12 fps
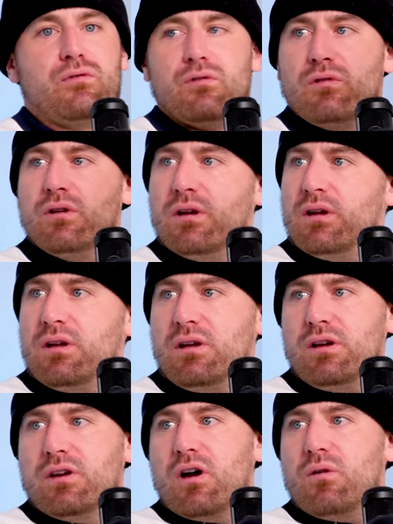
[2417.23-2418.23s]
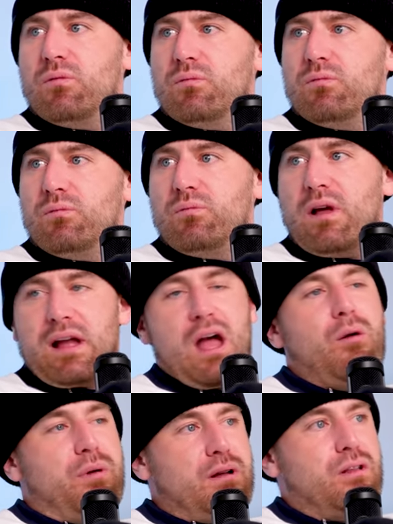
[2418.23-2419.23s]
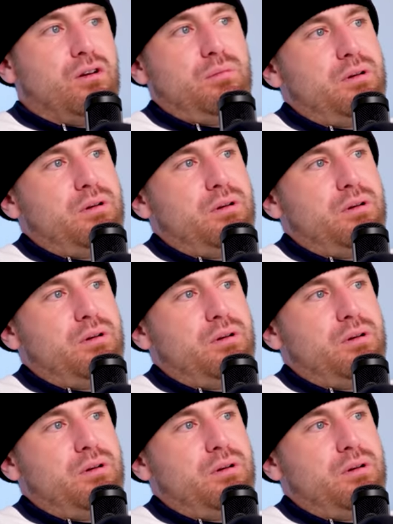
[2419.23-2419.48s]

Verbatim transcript: for you know like helping a